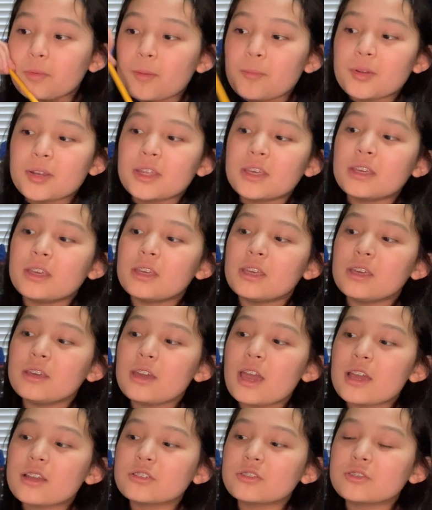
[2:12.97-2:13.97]
I mean, he
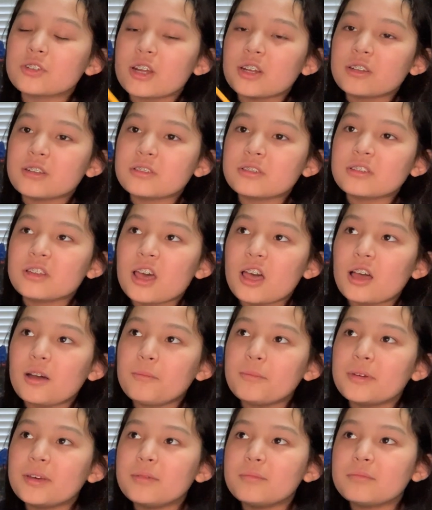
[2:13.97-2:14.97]
actually tried to
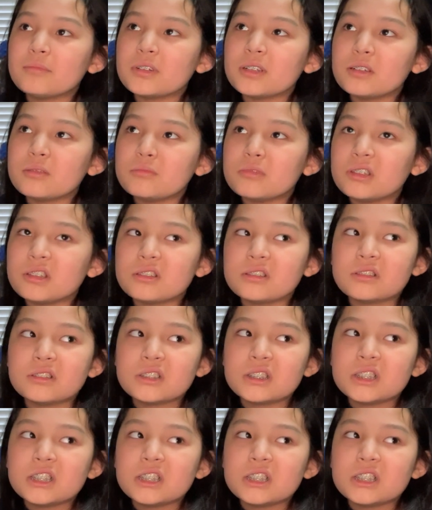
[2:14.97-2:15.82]
help him, but I mean,